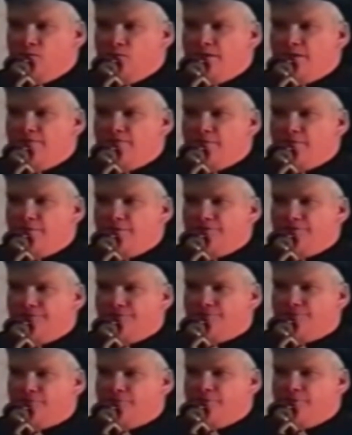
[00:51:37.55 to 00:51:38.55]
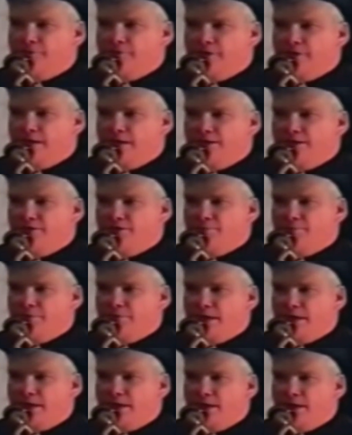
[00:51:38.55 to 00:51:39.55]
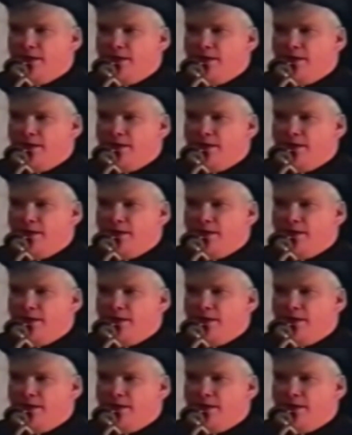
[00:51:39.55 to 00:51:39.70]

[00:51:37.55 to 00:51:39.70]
one of which is repudiated to be